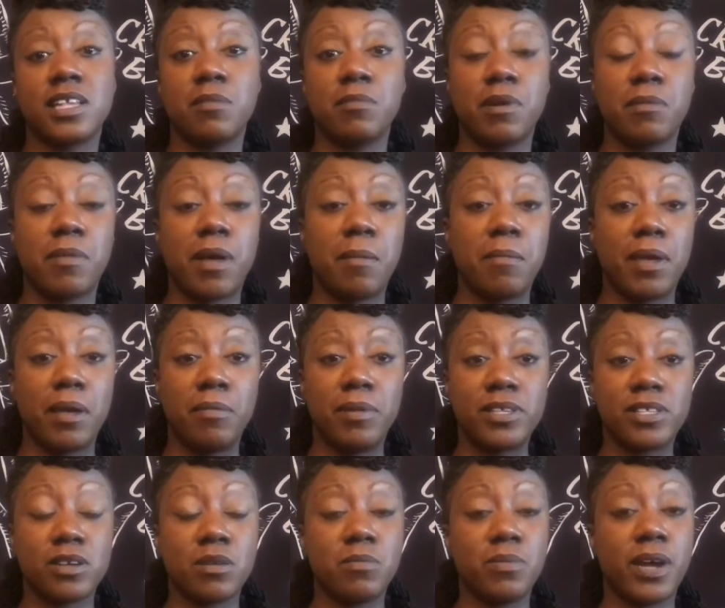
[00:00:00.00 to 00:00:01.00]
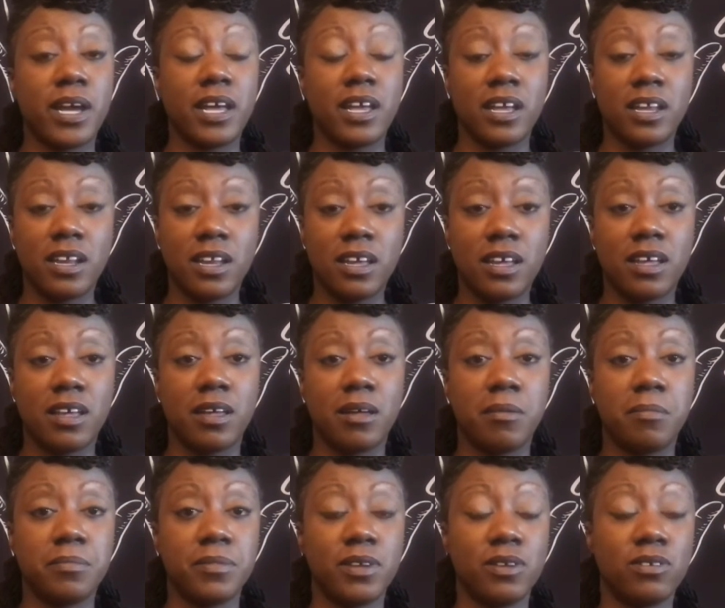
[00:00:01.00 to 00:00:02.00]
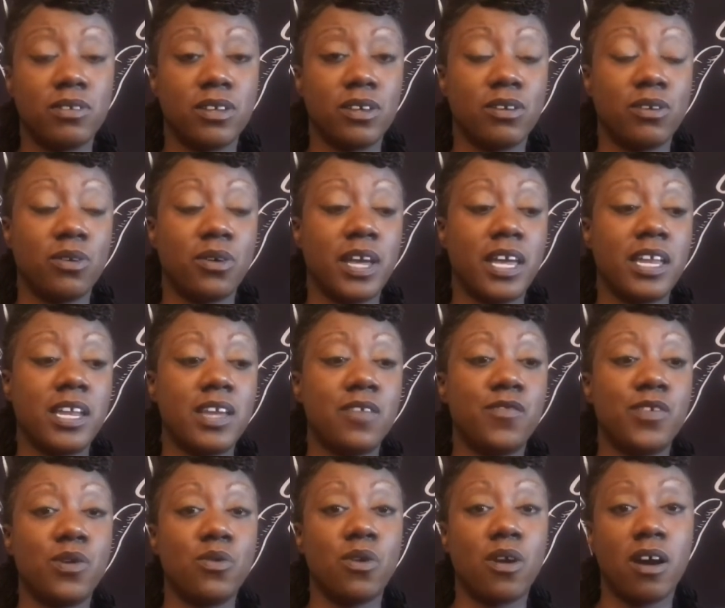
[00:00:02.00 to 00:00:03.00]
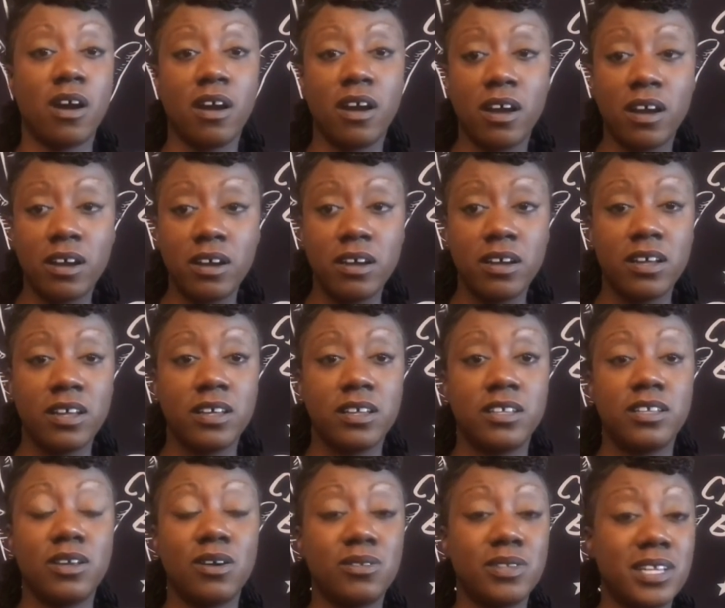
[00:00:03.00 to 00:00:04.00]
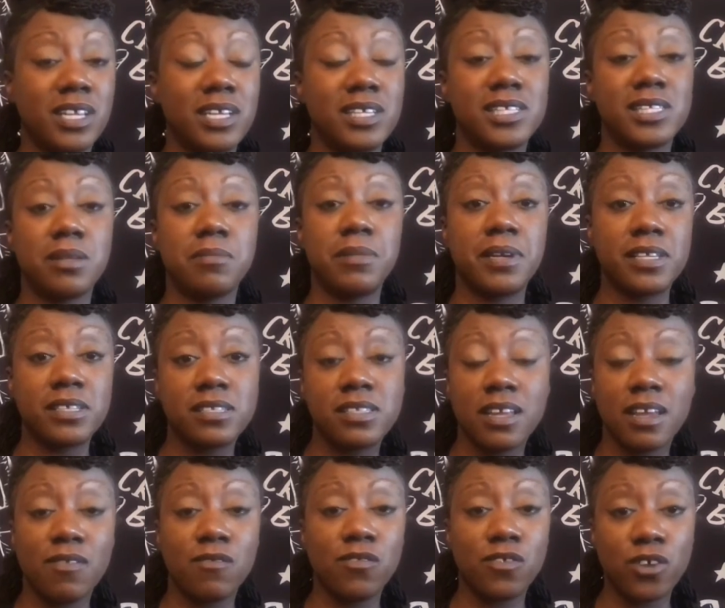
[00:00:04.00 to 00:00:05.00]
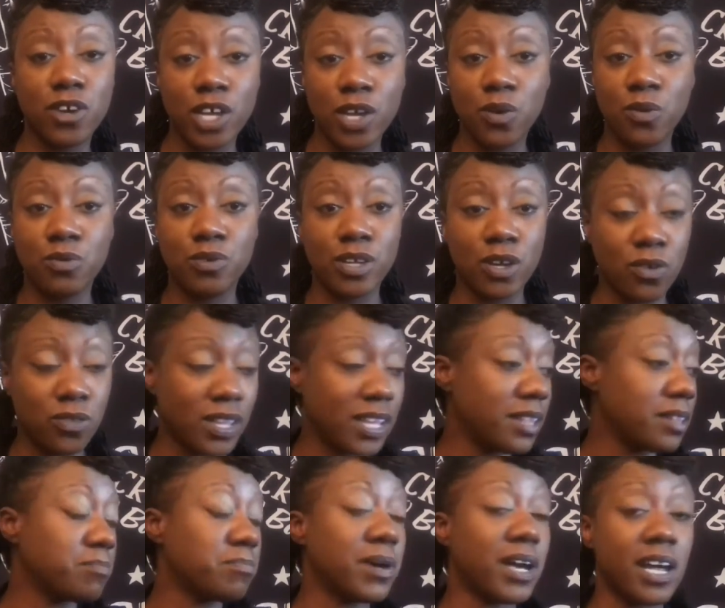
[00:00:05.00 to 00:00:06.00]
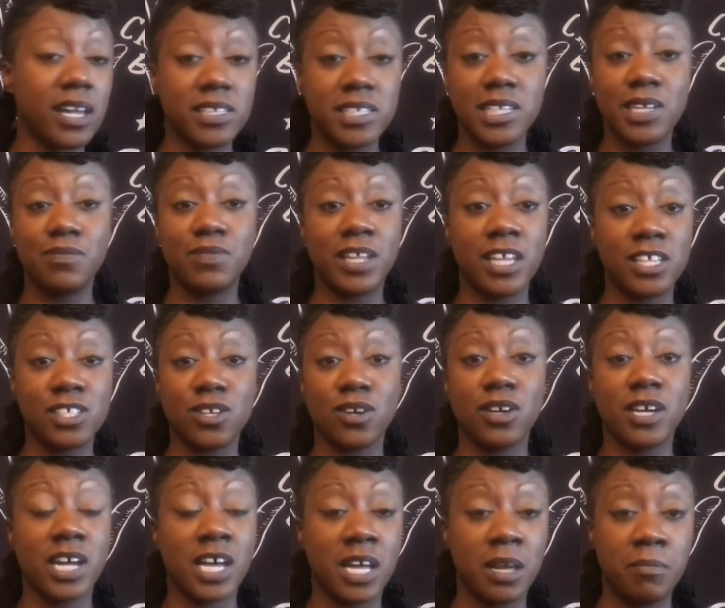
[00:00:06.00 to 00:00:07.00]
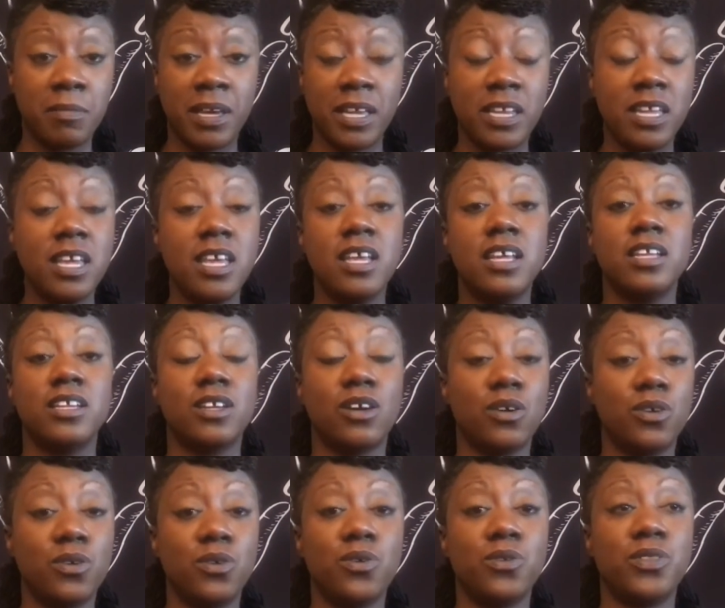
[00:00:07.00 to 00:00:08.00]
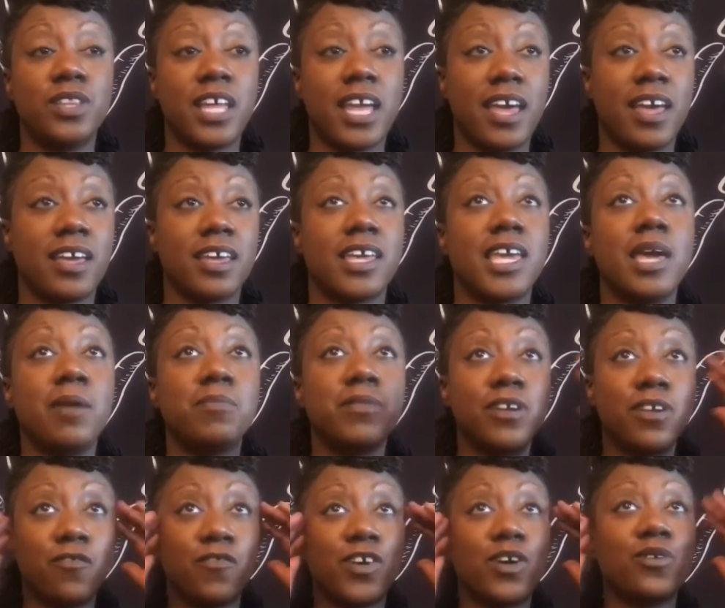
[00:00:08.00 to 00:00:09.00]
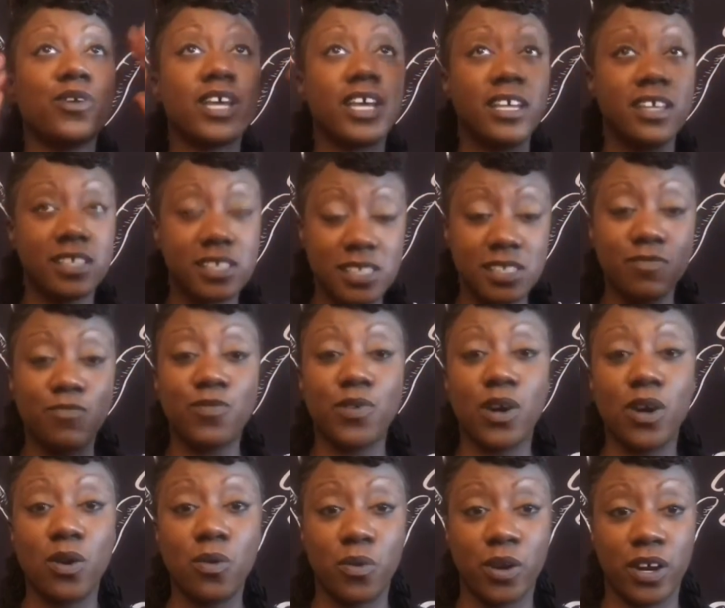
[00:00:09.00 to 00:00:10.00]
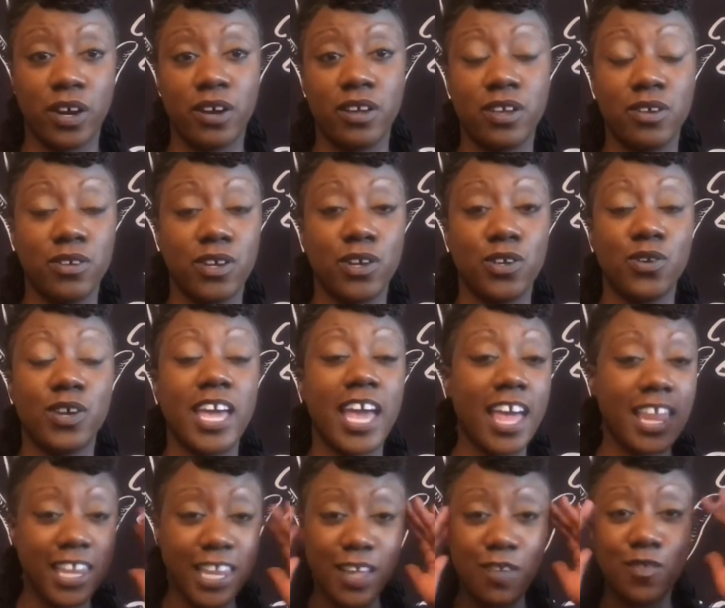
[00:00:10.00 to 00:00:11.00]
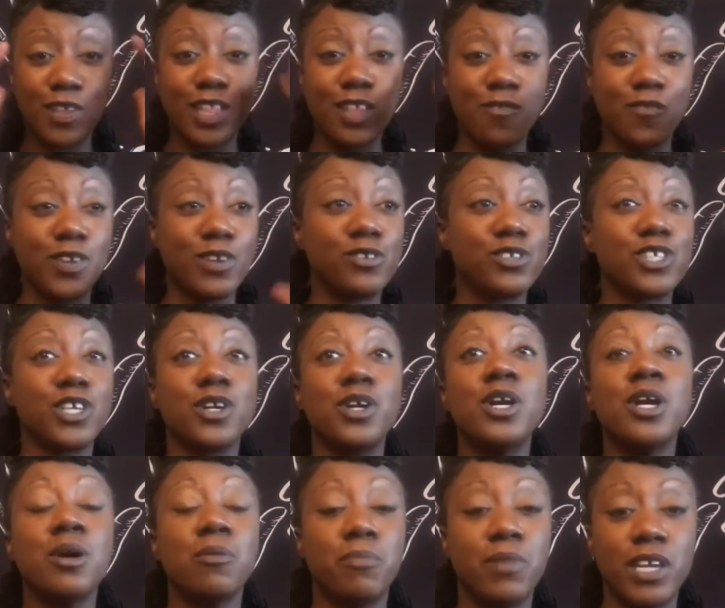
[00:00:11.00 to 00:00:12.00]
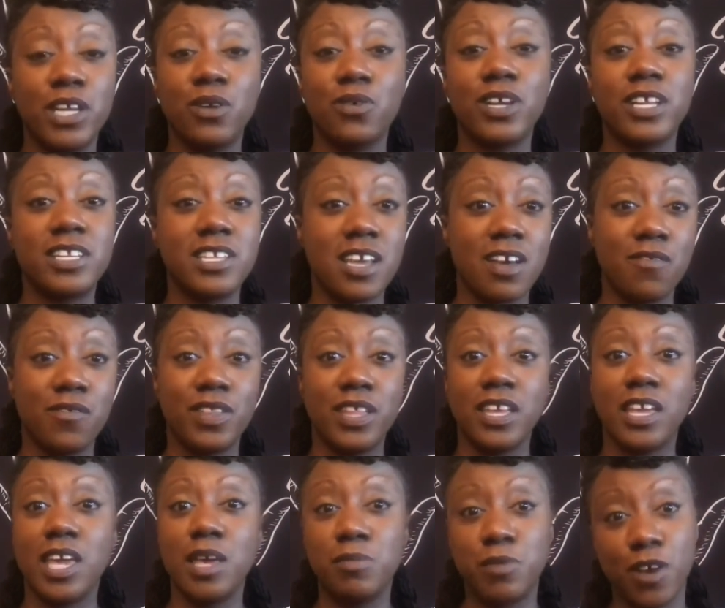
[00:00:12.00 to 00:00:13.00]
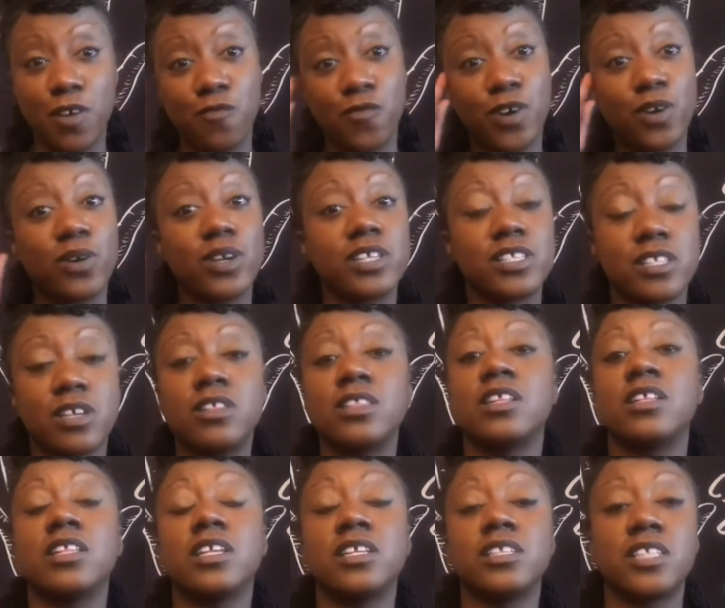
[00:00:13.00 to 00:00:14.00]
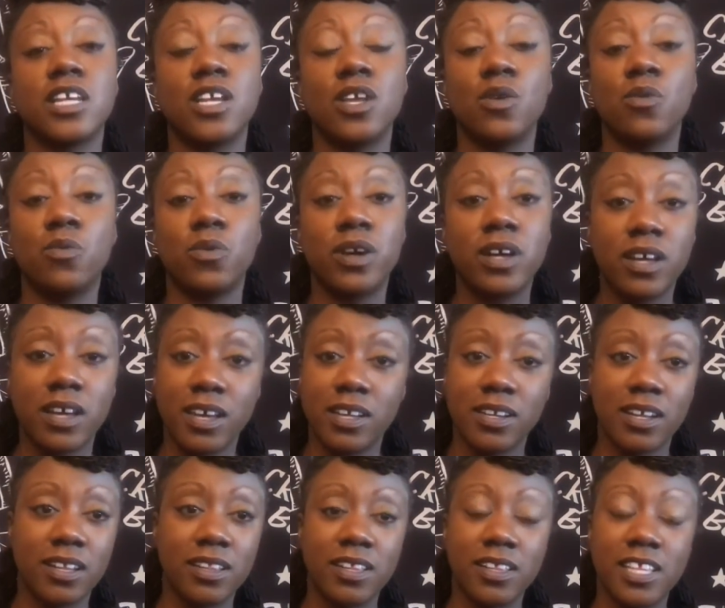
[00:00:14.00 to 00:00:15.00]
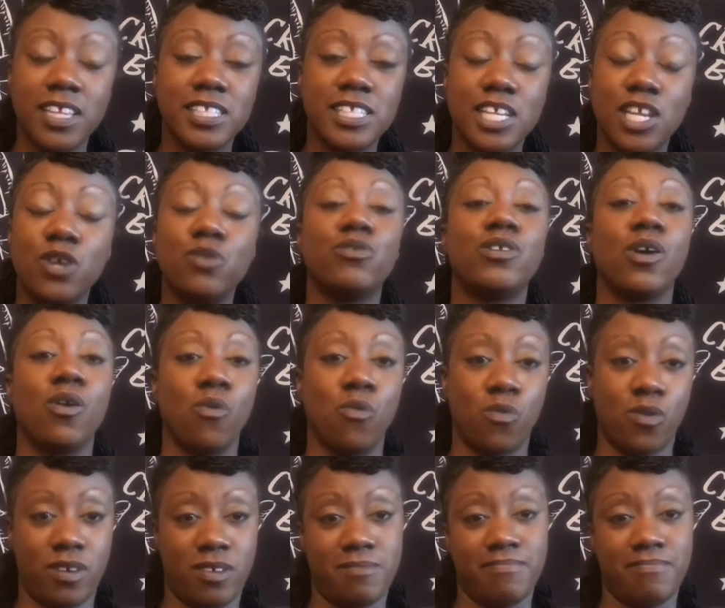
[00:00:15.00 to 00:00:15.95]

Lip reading: my babies are breaking up, you know. And if you are, know that it's the best thing for you. Know that positive things are coming. Know that keep your focus forward. You know, you can't live in the future, but you can definitely keep your focus on the things that you want and not the things that you don't want.